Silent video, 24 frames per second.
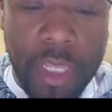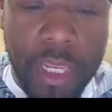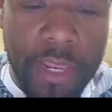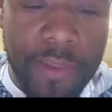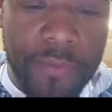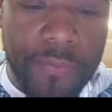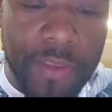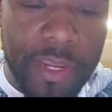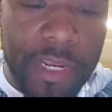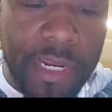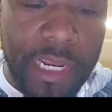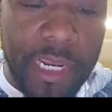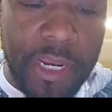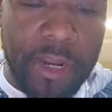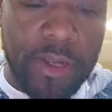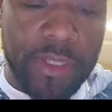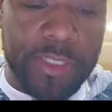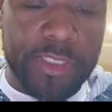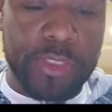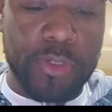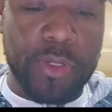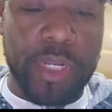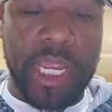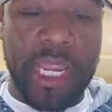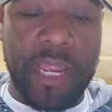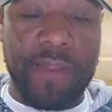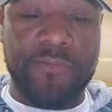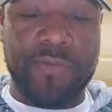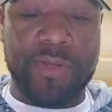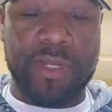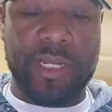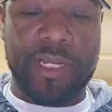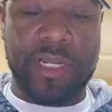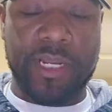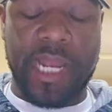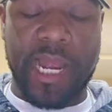And then they also
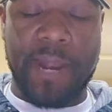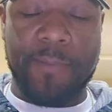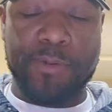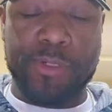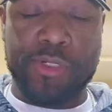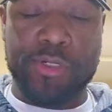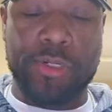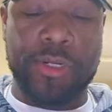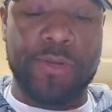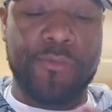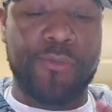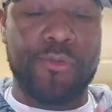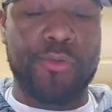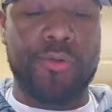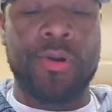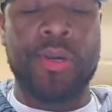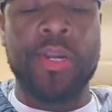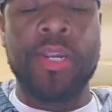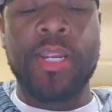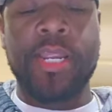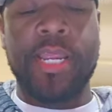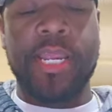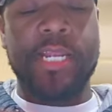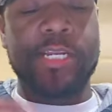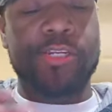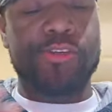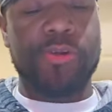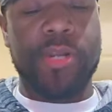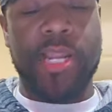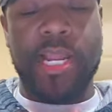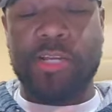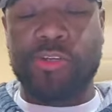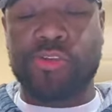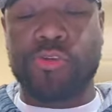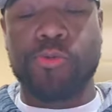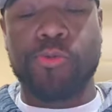have opportunity for
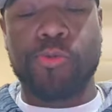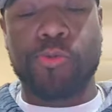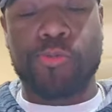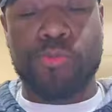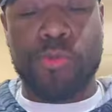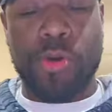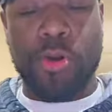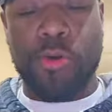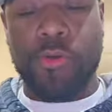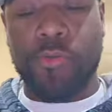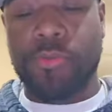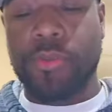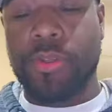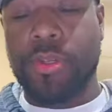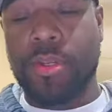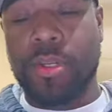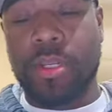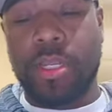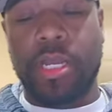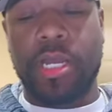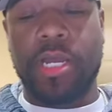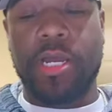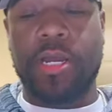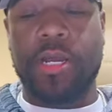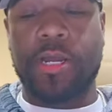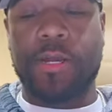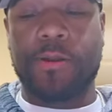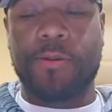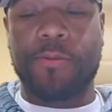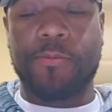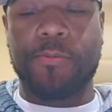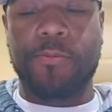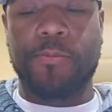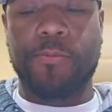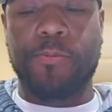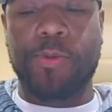international growth
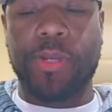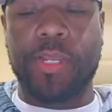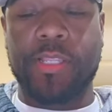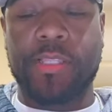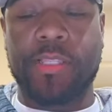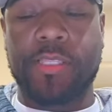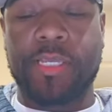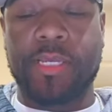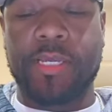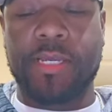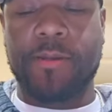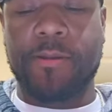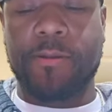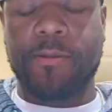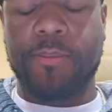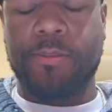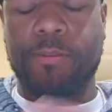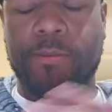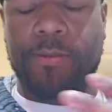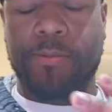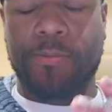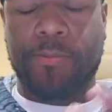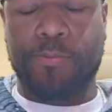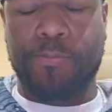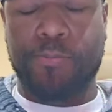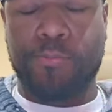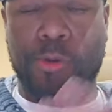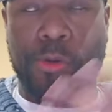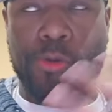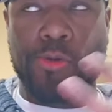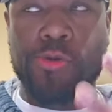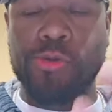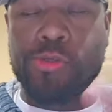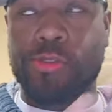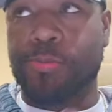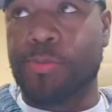with the
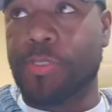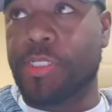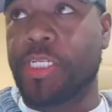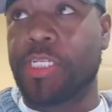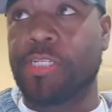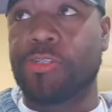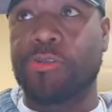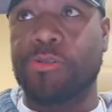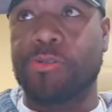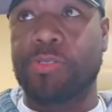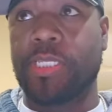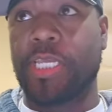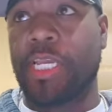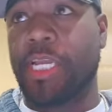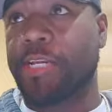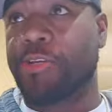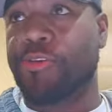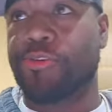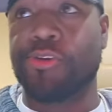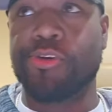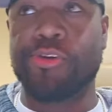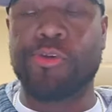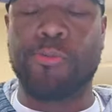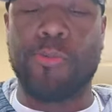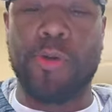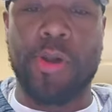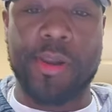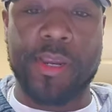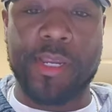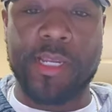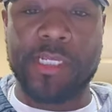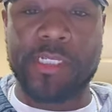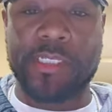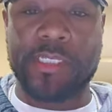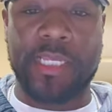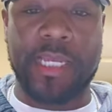Roku's potential to enter new
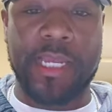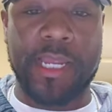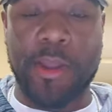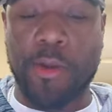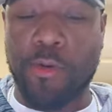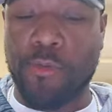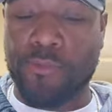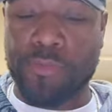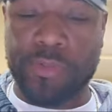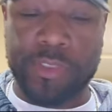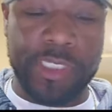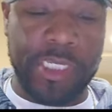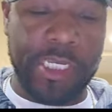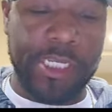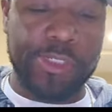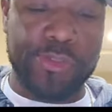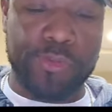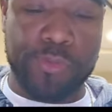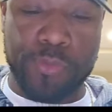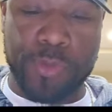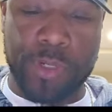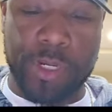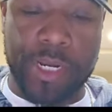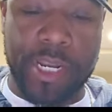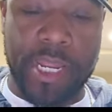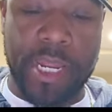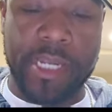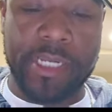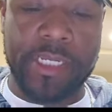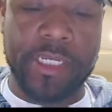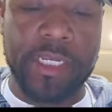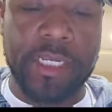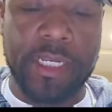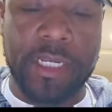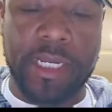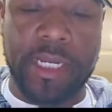markets like overseas or
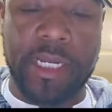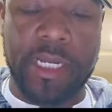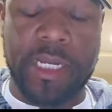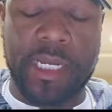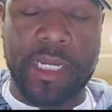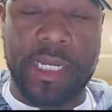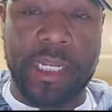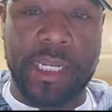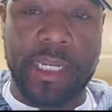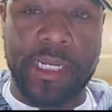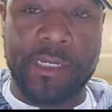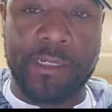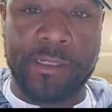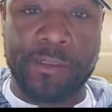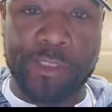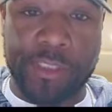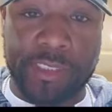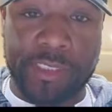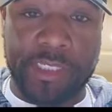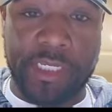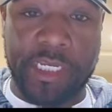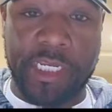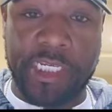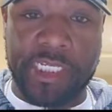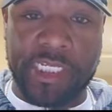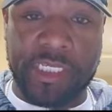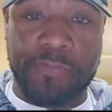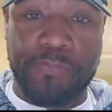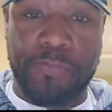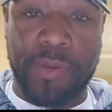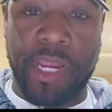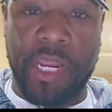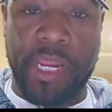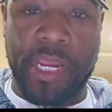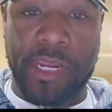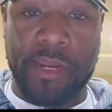whatnot, and just
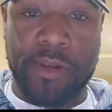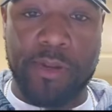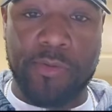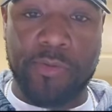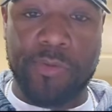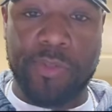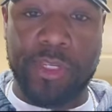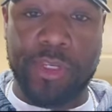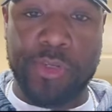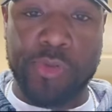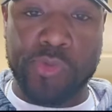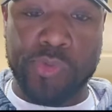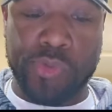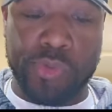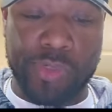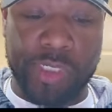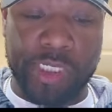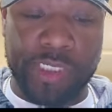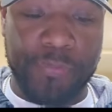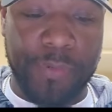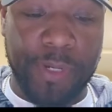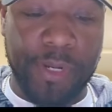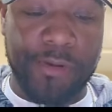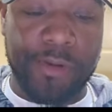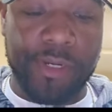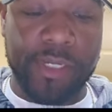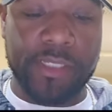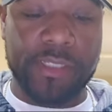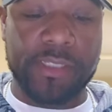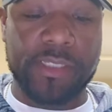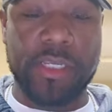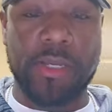expand on the user experience.